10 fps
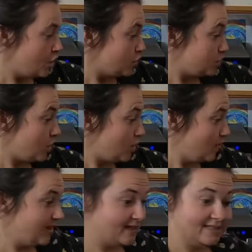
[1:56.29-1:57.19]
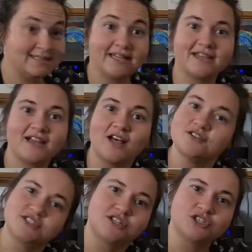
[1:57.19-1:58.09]
So let's get in
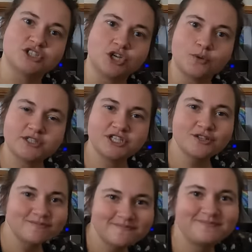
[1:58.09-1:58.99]
close and I'll show you what to do.